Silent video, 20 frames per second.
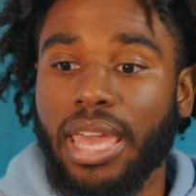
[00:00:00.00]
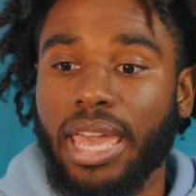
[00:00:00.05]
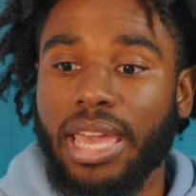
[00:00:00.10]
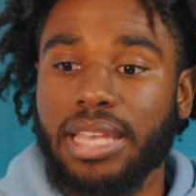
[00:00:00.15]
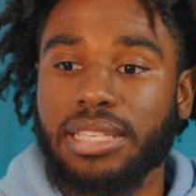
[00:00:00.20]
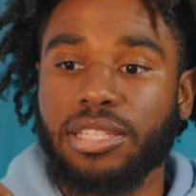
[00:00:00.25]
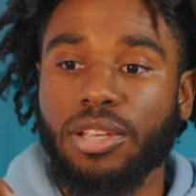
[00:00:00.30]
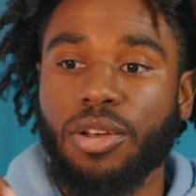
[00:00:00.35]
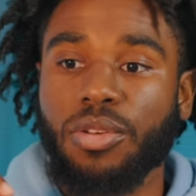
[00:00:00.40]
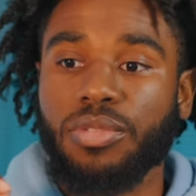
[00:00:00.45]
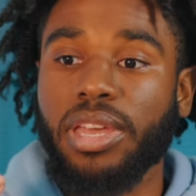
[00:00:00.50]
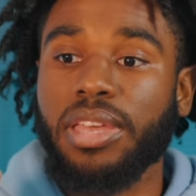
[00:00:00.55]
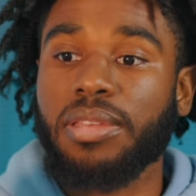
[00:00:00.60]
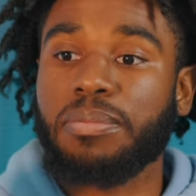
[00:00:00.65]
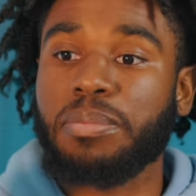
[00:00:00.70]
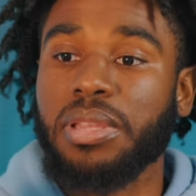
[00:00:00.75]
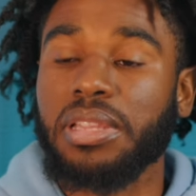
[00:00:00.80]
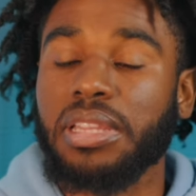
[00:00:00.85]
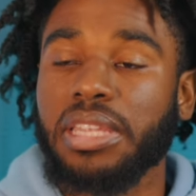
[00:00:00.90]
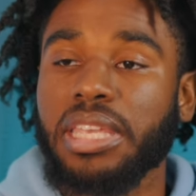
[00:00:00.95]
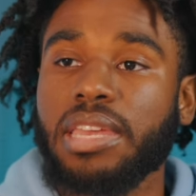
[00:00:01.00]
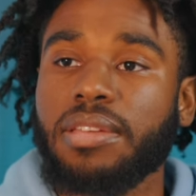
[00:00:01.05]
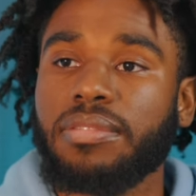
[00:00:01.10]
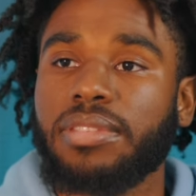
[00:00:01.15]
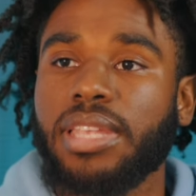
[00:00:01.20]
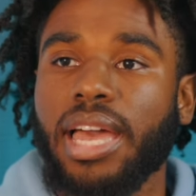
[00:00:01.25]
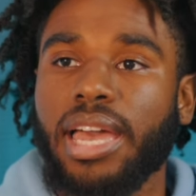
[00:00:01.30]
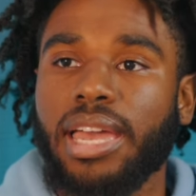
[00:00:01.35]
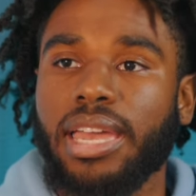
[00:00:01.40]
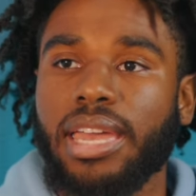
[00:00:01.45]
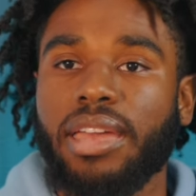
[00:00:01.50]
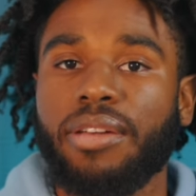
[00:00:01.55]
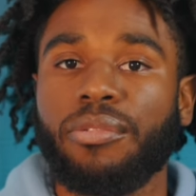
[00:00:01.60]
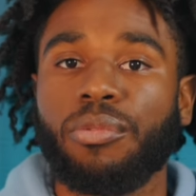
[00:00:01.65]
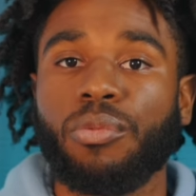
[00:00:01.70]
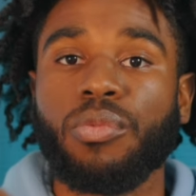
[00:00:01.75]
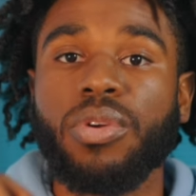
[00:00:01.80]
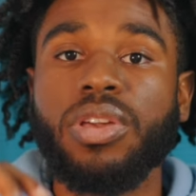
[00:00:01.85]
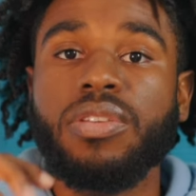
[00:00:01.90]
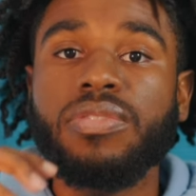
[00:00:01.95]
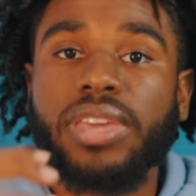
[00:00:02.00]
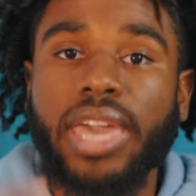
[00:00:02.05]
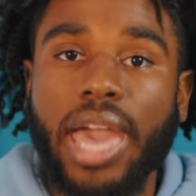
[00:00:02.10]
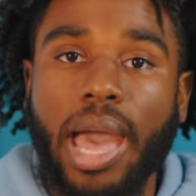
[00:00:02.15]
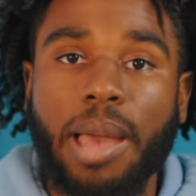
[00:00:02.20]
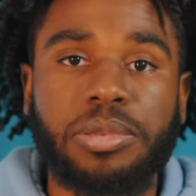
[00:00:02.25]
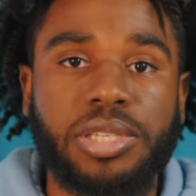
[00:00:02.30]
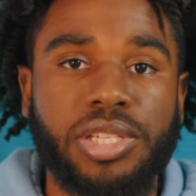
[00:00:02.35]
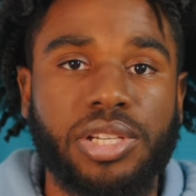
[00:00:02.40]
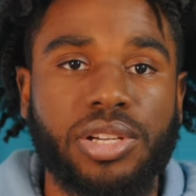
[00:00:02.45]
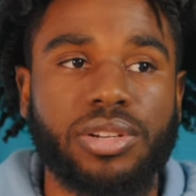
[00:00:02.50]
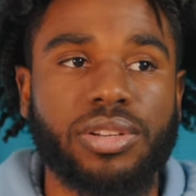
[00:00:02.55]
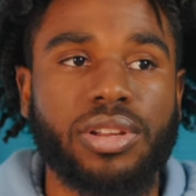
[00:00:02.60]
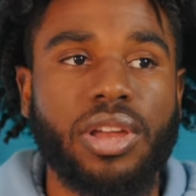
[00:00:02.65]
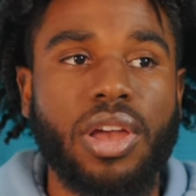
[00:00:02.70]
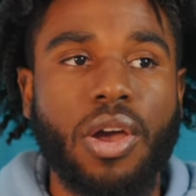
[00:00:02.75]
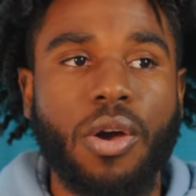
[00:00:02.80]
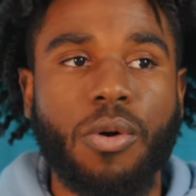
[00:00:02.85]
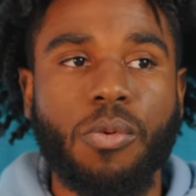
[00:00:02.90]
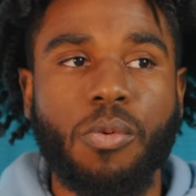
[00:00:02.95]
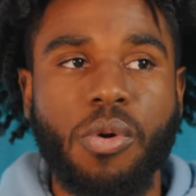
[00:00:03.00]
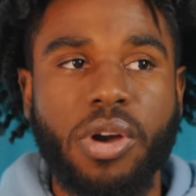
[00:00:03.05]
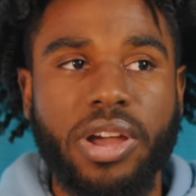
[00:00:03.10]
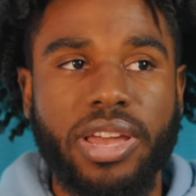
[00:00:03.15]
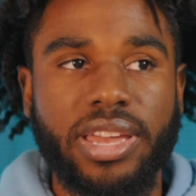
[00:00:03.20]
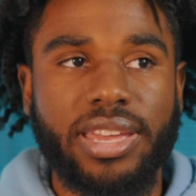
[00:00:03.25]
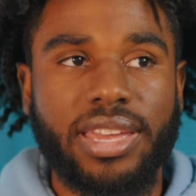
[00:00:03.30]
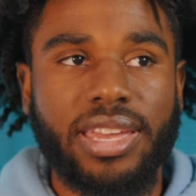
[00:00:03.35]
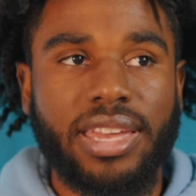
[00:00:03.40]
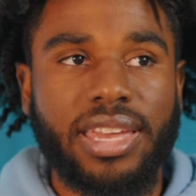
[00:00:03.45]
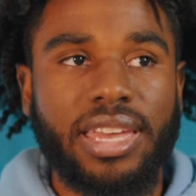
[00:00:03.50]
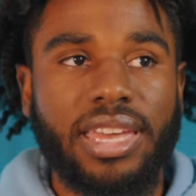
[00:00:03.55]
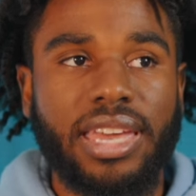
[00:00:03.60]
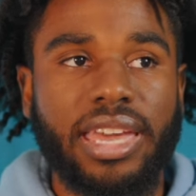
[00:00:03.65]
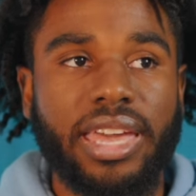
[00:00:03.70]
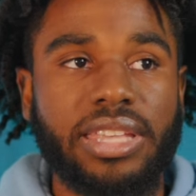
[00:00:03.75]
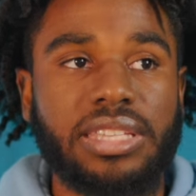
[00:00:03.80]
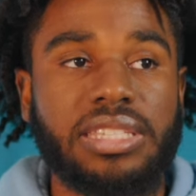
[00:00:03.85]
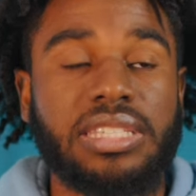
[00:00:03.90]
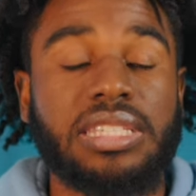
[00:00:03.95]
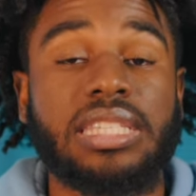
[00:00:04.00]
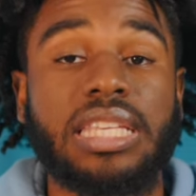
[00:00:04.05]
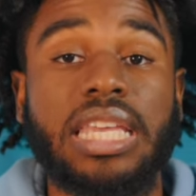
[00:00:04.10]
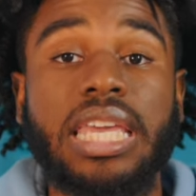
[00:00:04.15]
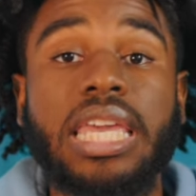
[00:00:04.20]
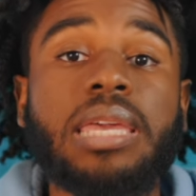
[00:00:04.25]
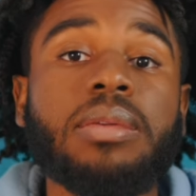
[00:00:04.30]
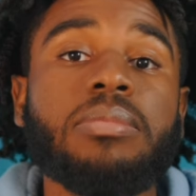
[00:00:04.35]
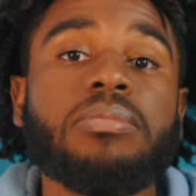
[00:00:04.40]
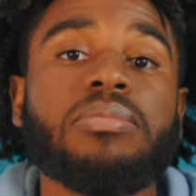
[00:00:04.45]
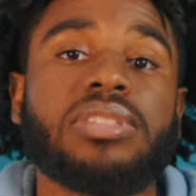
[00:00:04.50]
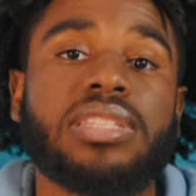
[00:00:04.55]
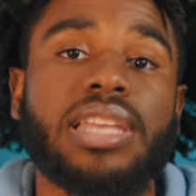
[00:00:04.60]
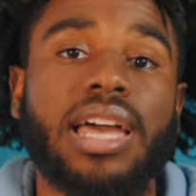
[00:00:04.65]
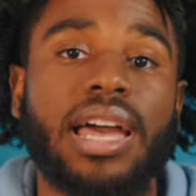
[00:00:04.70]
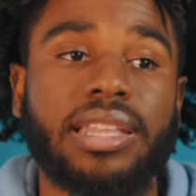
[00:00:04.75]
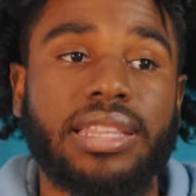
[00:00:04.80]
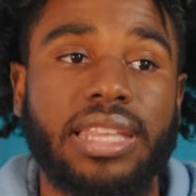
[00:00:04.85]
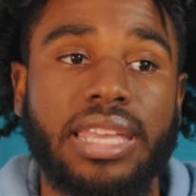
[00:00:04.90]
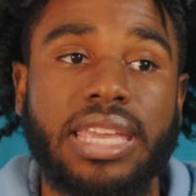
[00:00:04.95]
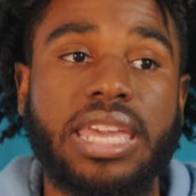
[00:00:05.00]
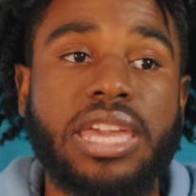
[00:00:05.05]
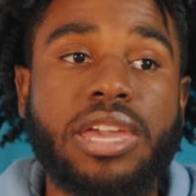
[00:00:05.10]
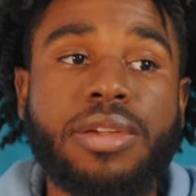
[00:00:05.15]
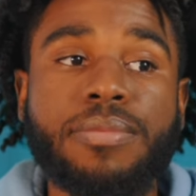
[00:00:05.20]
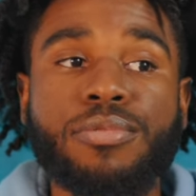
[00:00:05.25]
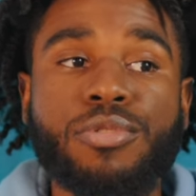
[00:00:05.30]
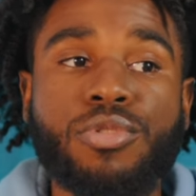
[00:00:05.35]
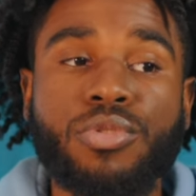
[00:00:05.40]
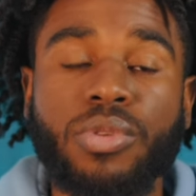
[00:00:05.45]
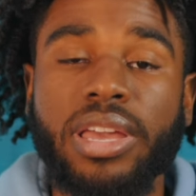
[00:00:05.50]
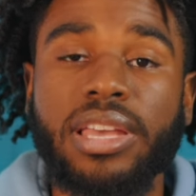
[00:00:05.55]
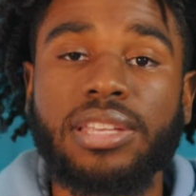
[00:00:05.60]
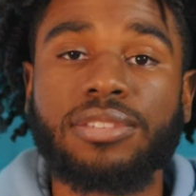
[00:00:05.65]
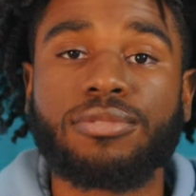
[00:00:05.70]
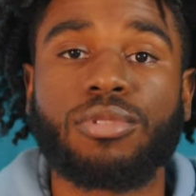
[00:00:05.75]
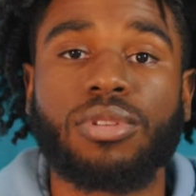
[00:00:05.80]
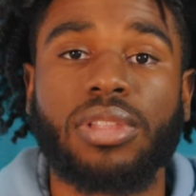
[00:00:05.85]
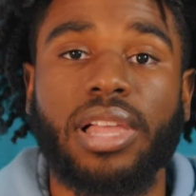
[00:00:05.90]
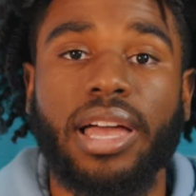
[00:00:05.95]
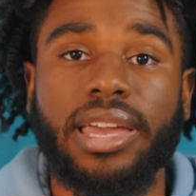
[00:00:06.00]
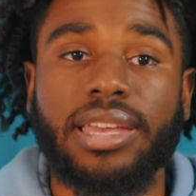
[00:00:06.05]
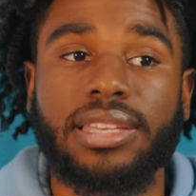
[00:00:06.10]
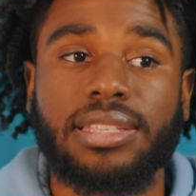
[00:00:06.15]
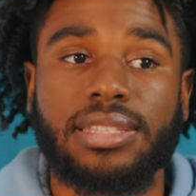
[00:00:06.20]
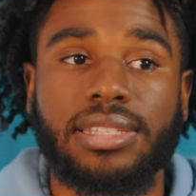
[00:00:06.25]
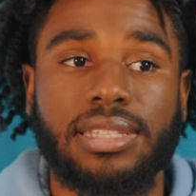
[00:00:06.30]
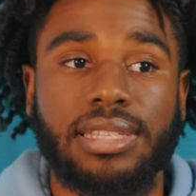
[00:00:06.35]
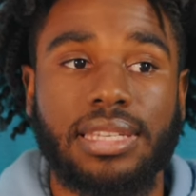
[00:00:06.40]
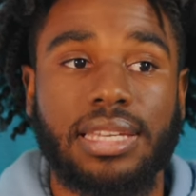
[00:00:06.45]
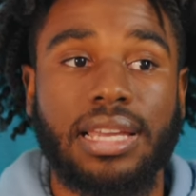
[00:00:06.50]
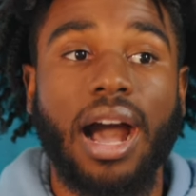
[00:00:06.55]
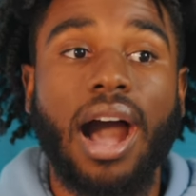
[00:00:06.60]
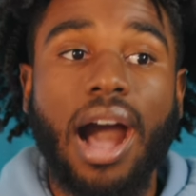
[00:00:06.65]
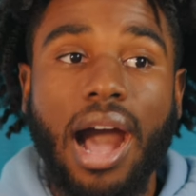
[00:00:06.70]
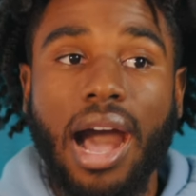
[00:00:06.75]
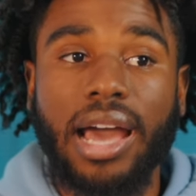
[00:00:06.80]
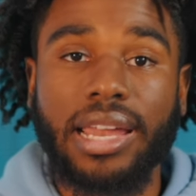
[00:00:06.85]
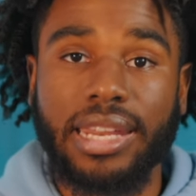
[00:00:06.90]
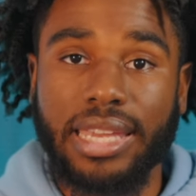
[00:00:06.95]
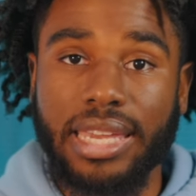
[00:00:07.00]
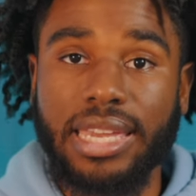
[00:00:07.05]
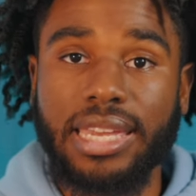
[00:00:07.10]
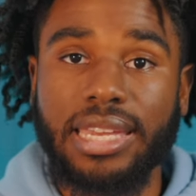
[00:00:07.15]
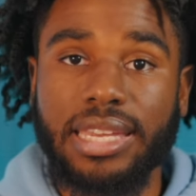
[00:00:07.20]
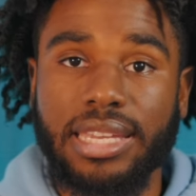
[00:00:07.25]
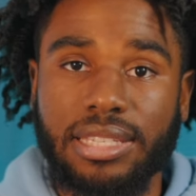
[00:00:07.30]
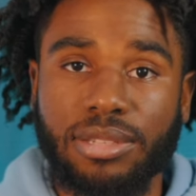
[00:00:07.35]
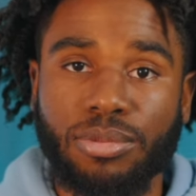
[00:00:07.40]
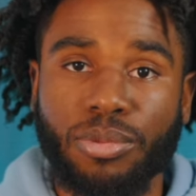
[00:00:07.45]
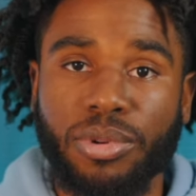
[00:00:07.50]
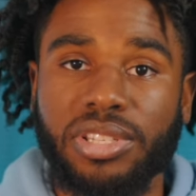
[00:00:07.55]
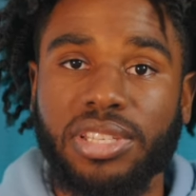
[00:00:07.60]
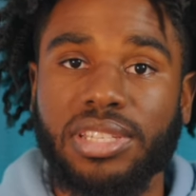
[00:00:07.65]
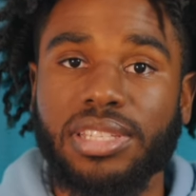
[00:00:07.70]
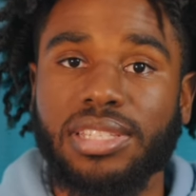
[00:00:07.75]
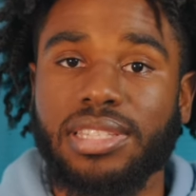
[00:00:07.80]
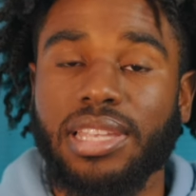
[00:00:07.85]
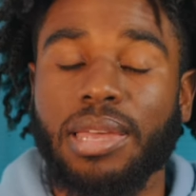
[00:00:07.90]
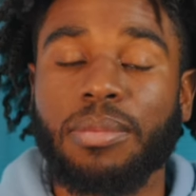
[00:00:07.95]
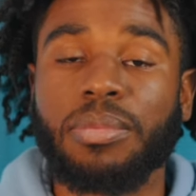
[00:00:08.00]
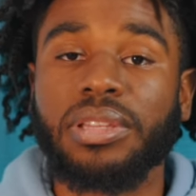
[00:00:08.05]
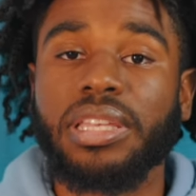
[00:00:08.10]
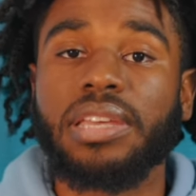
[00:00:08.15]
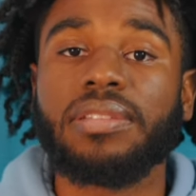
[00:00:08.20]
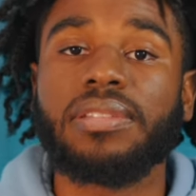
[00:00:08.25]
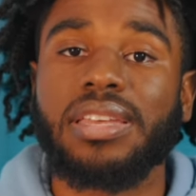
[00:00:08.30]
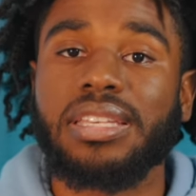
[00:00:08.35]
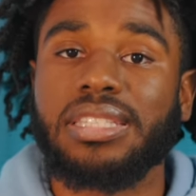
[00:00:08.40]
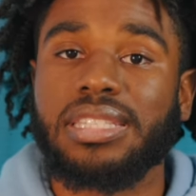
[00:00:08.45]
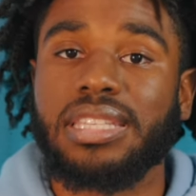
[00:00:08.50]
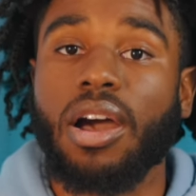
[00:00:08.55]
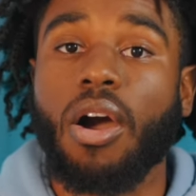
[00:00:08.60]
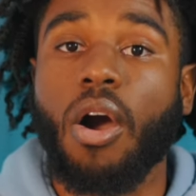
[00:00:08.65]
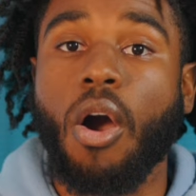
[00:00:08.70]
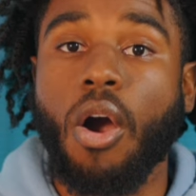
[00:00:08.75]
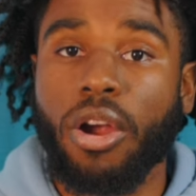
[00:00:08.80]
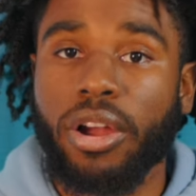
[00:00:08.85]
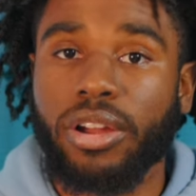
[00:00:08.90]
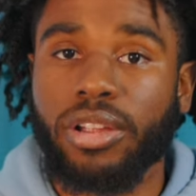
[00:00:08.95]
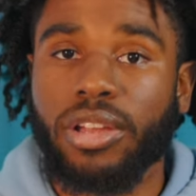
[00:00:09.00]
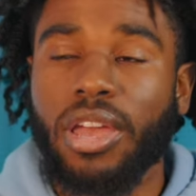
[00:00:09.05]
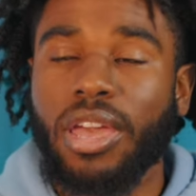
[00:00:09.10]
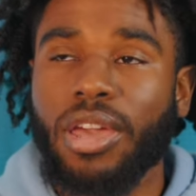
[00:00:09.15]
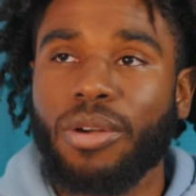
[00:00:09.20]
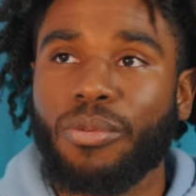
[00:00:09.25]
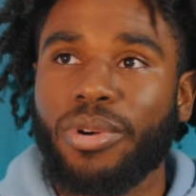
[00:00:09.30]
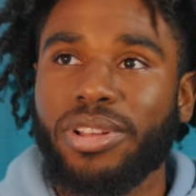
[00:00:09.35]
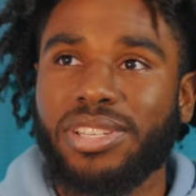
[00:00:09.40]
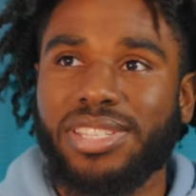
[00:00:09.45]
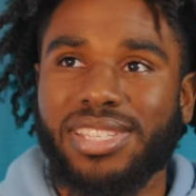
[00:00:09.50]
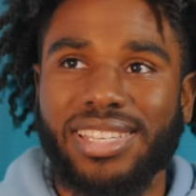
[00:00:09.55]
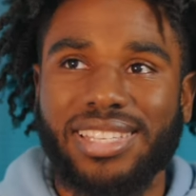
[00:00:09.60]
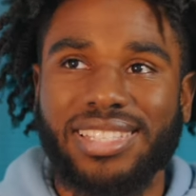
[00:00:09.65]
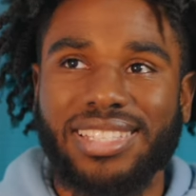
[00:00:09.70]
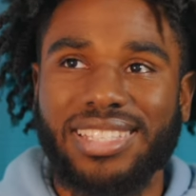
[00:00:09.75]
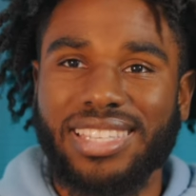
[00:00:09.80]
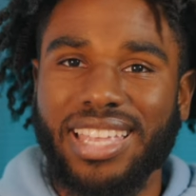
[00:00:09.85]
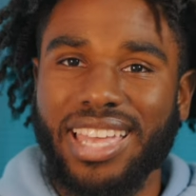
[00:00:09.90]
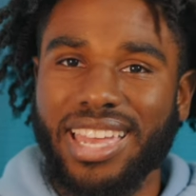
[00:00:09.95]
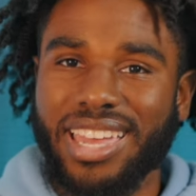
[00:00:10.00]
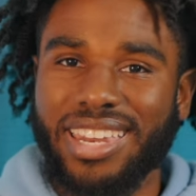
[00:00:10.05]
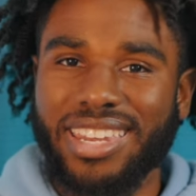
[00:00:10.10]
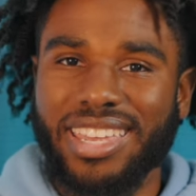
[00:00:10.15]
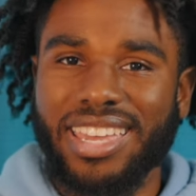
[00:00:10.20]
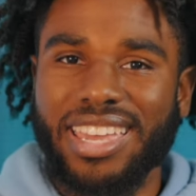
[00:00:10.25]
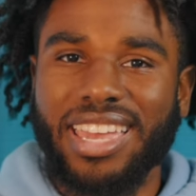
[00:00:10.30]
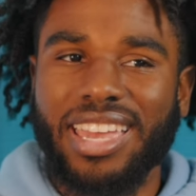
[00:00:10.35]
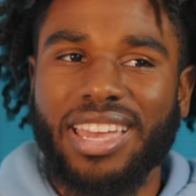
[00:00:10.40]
And so they believe that if we've captured what it seems that the Hebrew Israelites' God is, which is they believe that it's the Ark, which instead